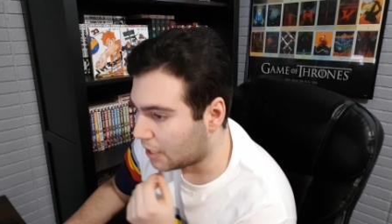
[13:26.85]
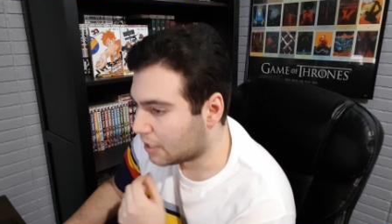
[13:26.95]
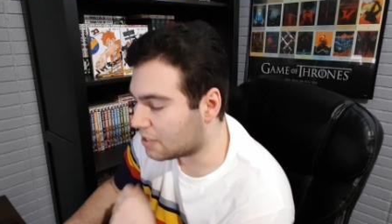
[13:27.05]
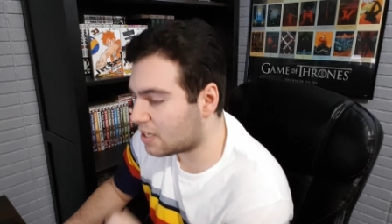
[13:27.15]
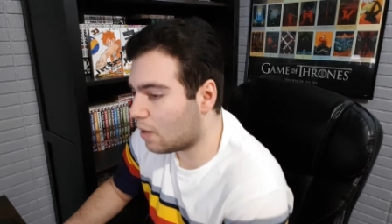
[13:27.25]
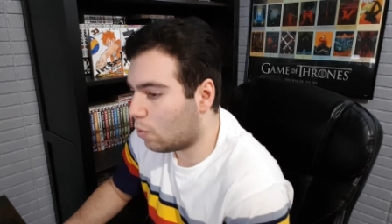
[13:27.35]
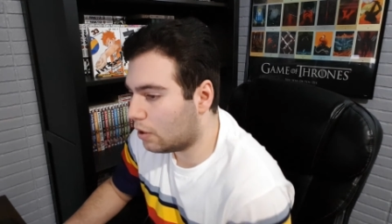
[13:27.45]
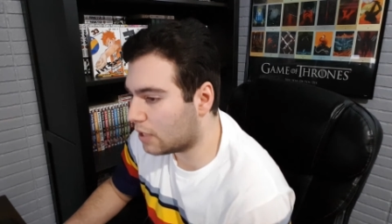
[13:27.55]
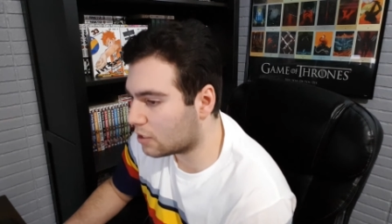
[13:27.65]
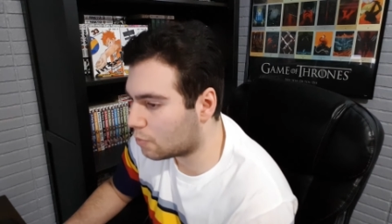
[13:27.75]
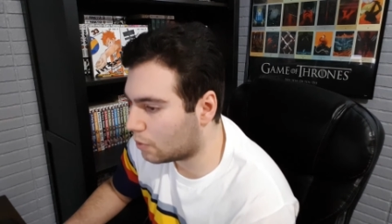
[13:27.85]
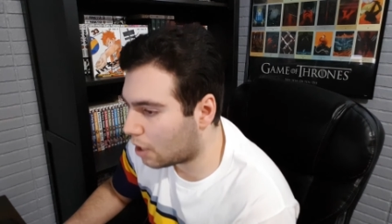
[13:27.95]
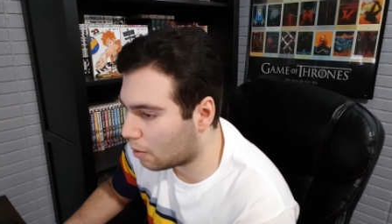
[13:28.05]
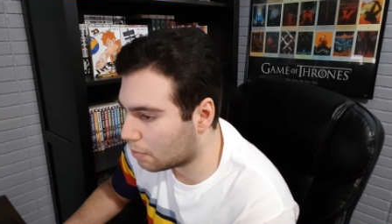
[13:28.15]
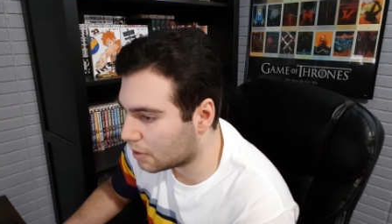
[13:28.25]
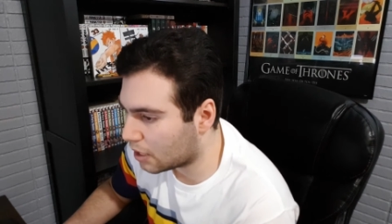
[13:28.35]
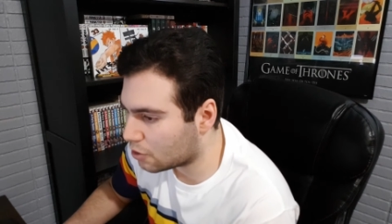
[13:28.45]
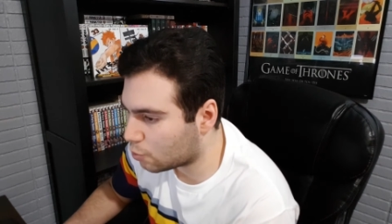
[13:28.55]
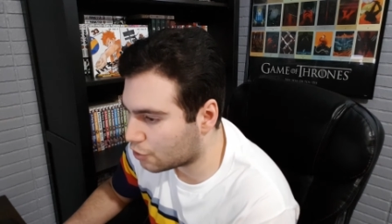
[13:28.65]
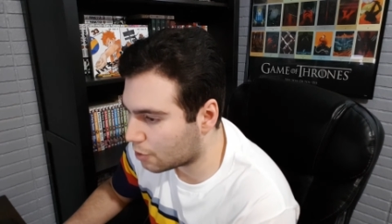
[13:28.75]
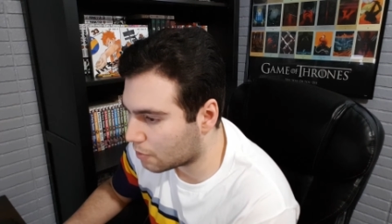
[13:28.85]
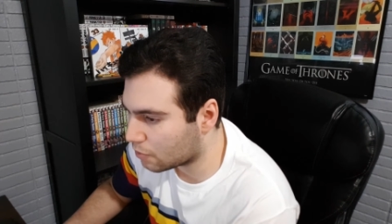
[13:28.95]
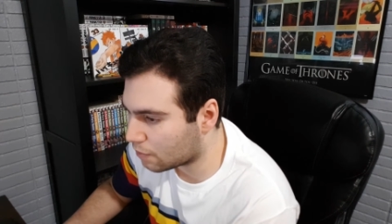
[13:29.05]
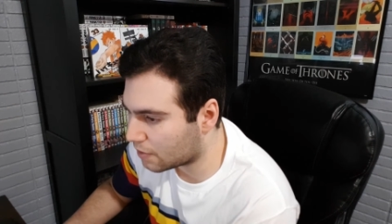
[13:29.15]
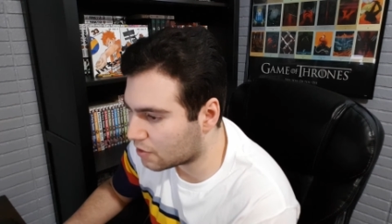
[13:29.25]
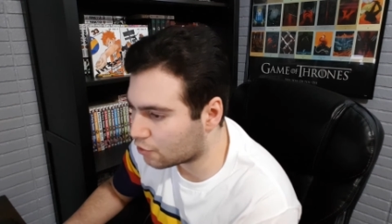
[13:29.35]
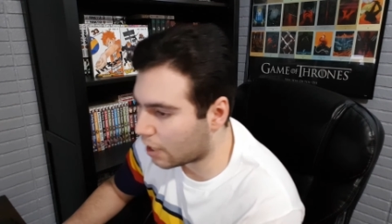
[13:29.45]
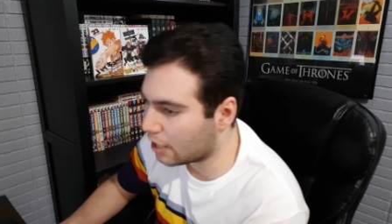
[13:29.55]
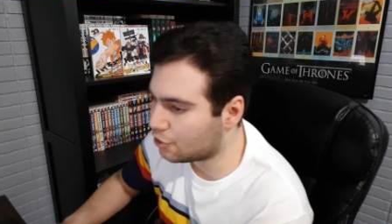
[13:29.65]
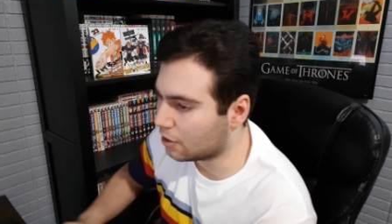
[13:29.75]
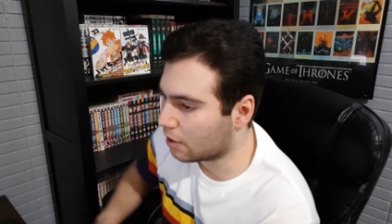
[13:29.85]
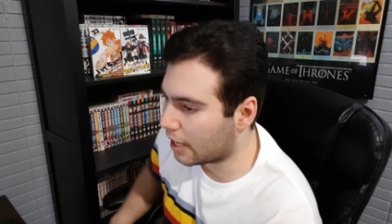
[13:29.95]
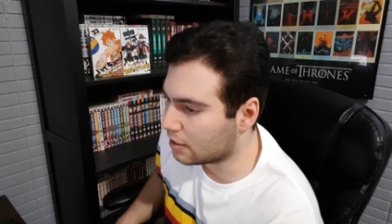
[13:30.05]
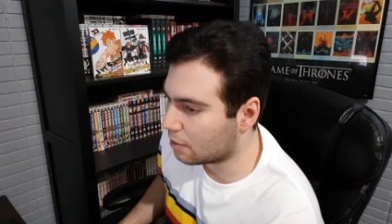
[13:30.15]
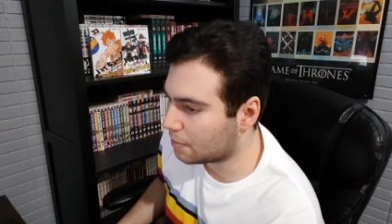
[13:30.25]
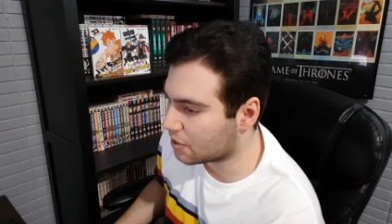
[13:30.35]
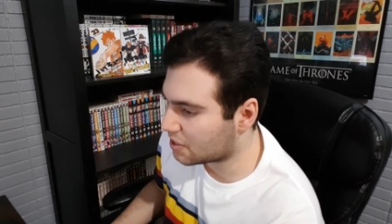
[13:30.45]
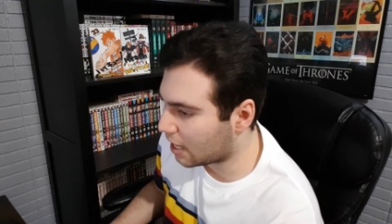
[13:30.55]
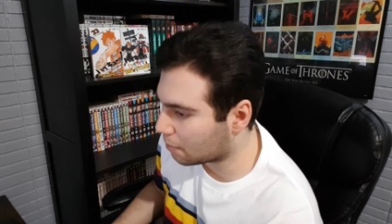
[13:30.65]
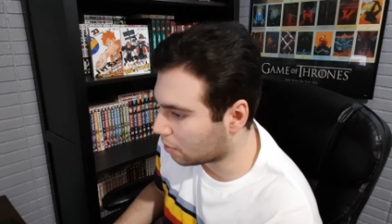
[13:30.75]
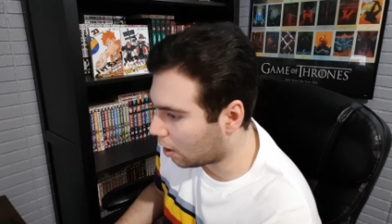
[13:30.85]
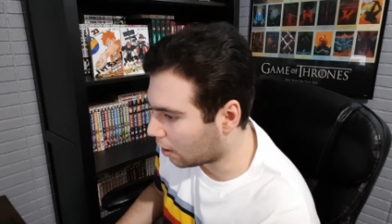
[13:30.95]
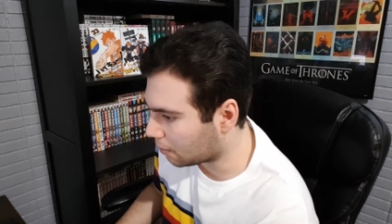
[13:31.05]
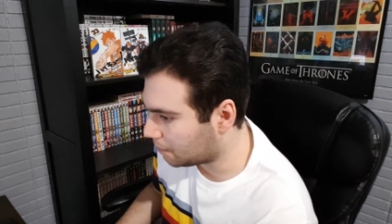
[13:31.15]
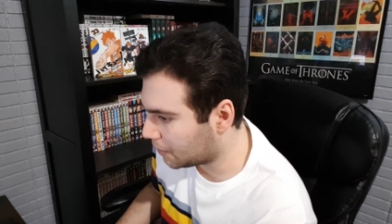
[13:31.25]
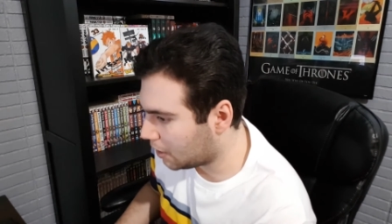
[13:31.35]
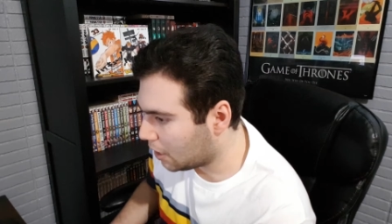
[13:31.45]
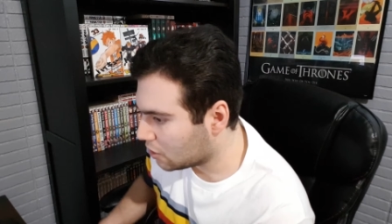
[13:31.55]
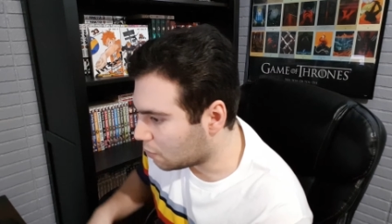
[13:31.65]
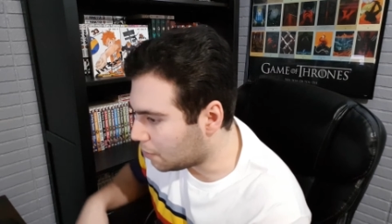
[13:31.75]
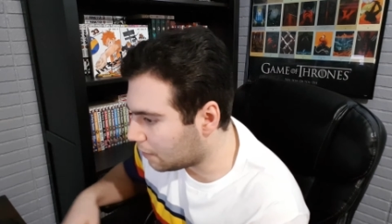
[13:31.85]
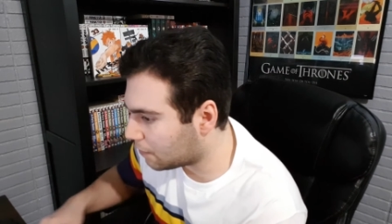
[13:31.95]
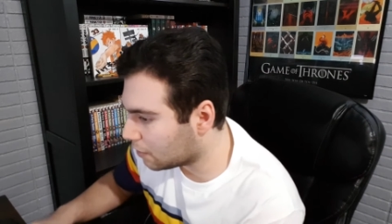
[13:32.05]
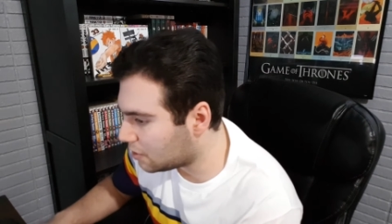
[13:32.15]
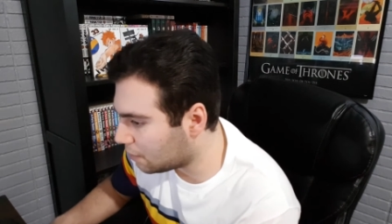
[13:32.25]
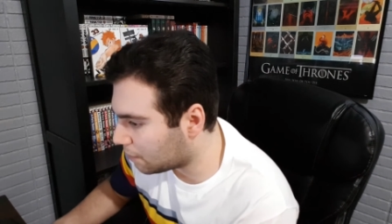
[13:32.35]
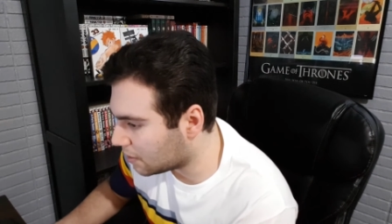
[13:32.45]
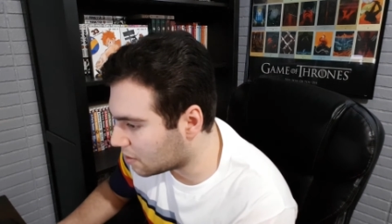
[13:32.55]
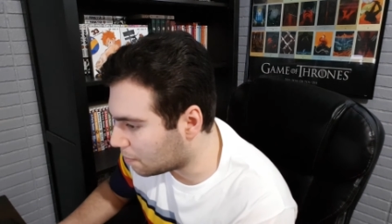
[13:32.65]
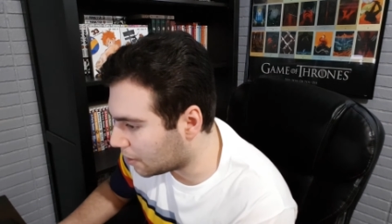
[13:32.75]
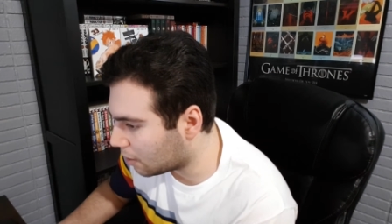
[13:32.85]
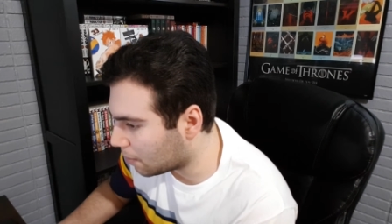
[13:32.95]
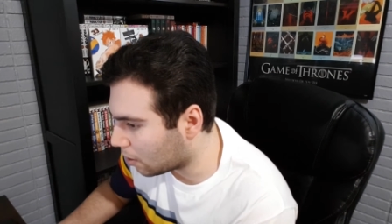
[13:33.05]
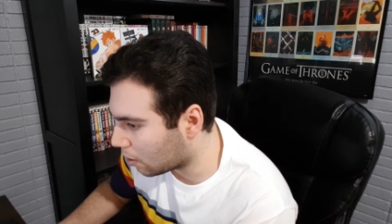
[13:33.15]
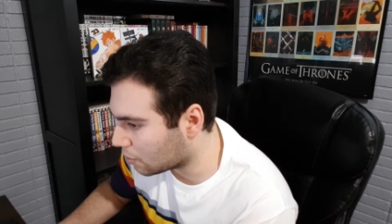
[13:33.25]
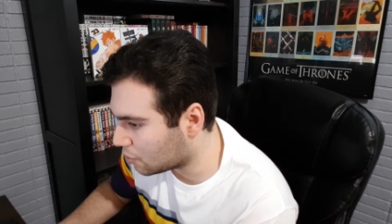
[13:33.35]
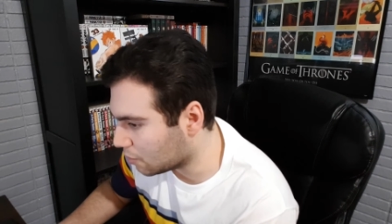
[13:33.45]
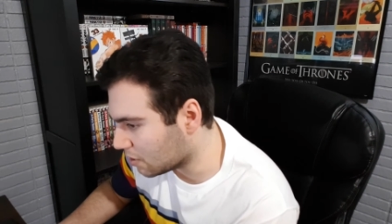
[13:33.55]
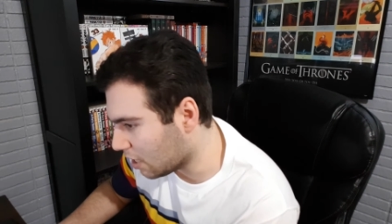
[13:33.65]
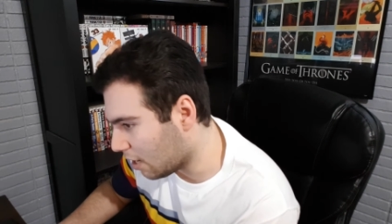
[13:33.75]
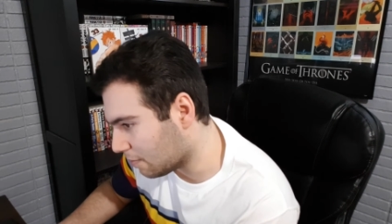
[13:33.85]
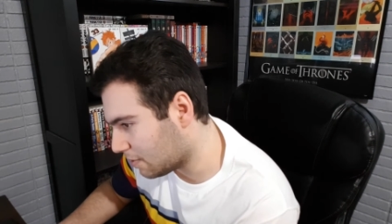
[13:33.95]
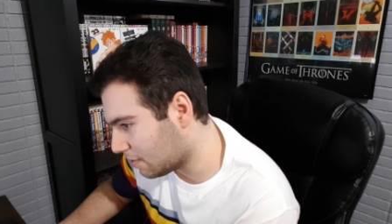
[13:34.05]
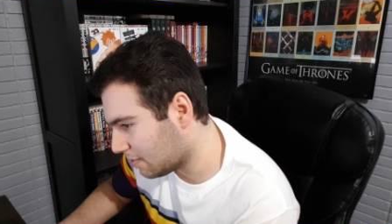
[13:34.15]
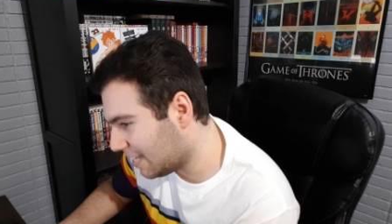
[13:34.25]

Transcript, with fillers: In set one, that's when Kamomedai switched up their defensive strategy and lined up in a stacked block to beef their defense and pick up on Karasuno's left.